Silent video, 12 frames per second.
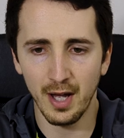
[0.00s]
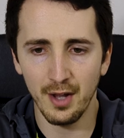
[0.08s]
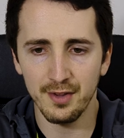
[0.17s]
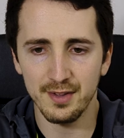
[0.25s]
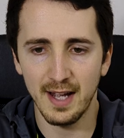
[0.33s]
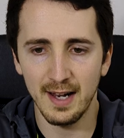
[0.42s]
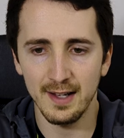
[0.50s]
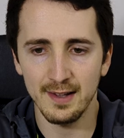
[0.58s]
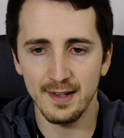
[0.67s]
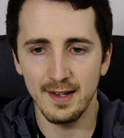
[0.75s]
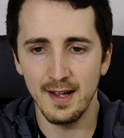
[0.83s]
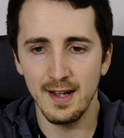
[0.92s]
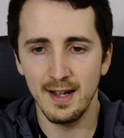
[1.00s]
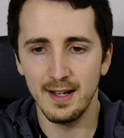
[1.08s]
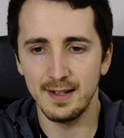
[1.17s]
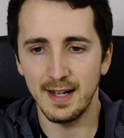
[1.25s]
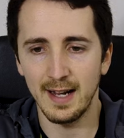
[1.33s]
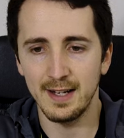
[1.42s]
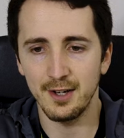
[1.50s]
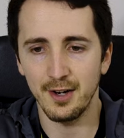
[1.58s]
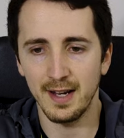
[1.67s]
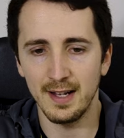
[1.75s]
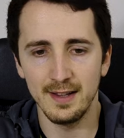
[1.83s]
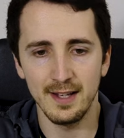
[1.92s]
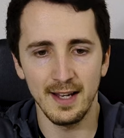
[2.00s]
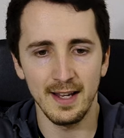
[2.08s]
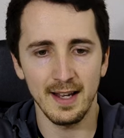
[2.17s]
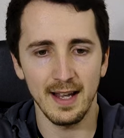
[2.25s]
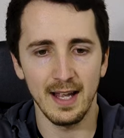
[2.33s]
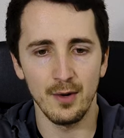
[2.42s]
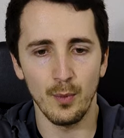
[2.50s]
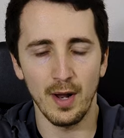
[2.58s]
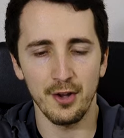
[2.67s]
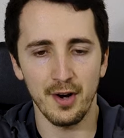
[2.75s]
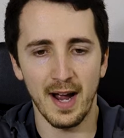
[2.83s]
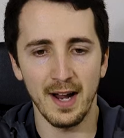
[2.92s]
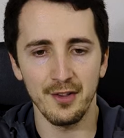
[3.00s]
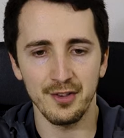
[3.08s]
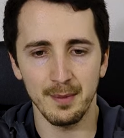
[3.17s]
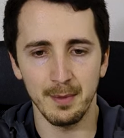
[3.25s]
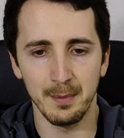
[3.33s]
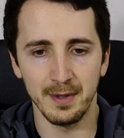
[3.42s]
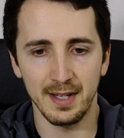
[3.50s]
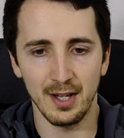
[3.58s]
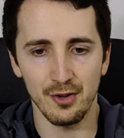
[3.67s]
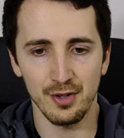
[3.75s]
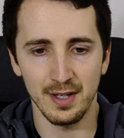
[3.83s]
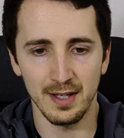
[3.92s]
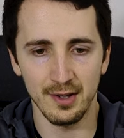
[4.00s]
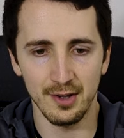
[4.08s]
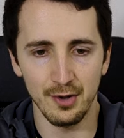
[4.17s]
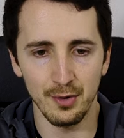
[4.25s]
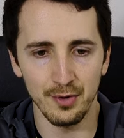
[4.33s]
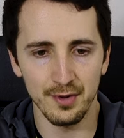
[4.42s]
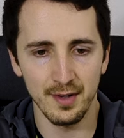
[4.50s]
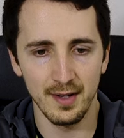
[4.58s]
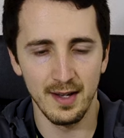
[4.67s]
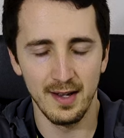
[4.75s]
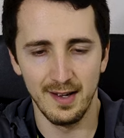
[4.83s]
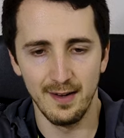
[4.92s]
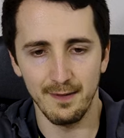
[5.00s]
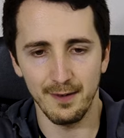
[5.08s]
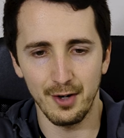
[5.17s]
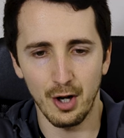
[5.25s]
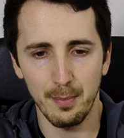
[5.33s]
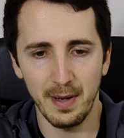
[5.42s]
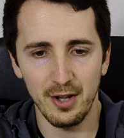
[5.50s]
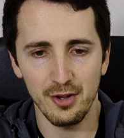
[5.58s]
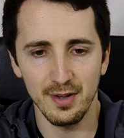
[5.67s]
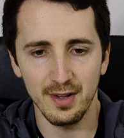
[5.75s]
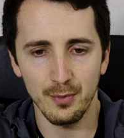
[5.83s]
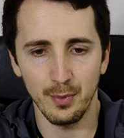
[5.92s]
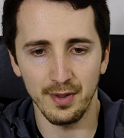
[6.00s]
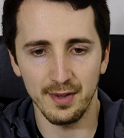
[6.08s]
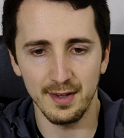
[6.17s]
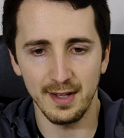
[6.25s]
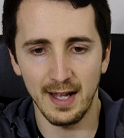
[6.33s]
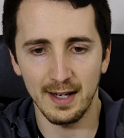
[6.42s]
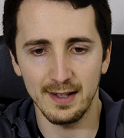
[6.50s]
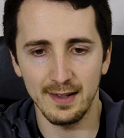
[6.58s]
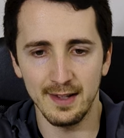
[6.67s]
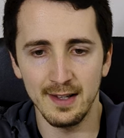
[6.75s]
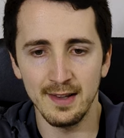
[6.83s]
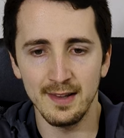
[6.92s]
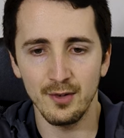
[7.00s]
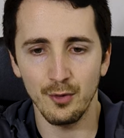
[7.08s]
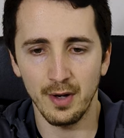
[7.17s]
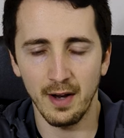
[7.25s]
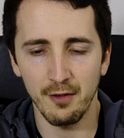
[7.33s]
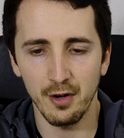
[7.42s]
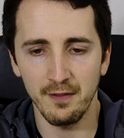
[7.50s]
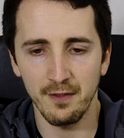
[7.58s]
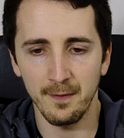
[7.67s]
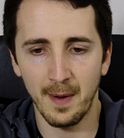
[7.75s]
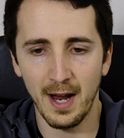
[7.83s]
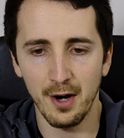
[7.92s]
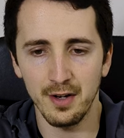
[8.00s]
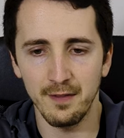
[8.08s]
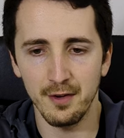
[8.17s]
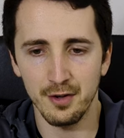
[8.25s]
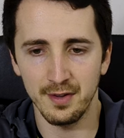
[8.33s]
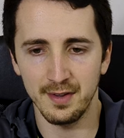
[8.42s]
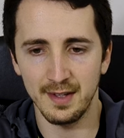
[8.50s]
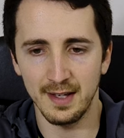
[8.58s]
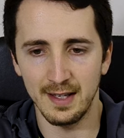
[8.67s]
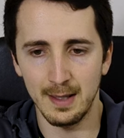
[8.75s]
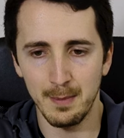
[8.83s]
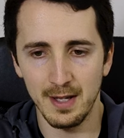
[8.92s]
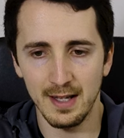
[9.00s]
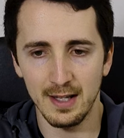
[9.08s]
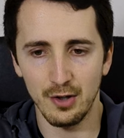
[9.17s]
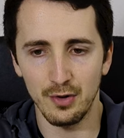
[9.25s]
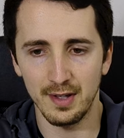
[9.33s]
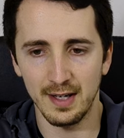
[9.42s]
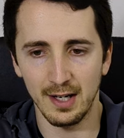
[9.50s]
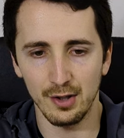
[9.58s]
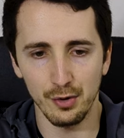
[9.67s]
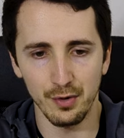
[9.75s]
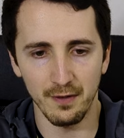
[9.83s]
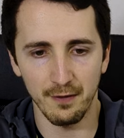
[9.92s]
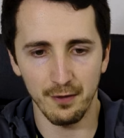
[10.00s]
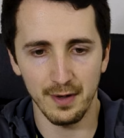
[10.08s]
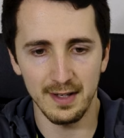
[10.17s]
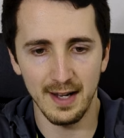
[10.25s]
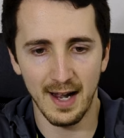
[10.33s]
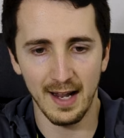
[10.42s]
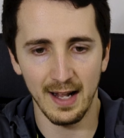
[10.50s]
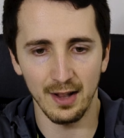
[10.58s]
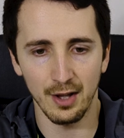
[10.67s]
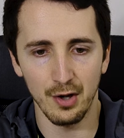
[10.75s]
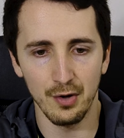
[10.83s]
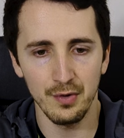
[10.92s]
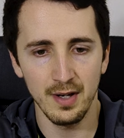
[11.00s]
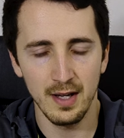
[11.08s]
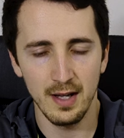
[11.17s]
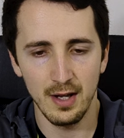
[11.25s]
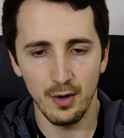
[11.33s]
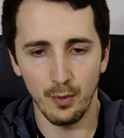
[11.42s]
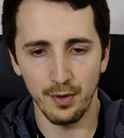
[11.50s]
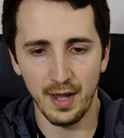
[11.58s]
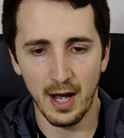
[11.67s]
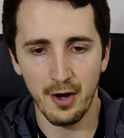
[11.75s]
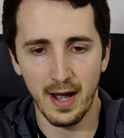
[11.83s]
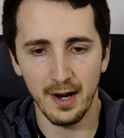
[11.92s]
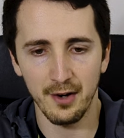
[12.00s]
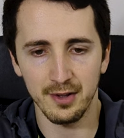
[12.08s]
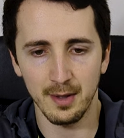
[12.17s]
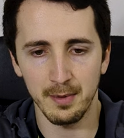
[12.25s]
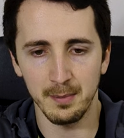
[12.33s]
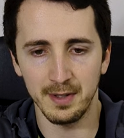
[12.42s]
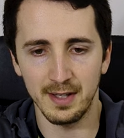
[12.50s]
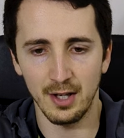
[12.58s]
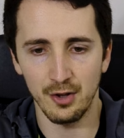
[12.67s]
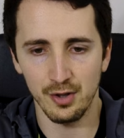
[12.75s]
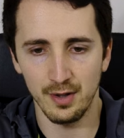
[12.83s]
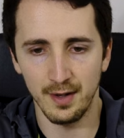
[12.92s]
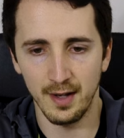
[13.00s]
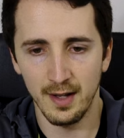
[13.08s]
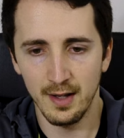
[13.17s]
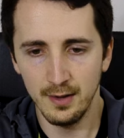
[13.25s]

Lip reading: health status, dietary intake, and whether iron supplementation is used. For adult patients with celiac disease, recovering from iron deficiency anemia using a gluten-free diet alone without iron supplementation,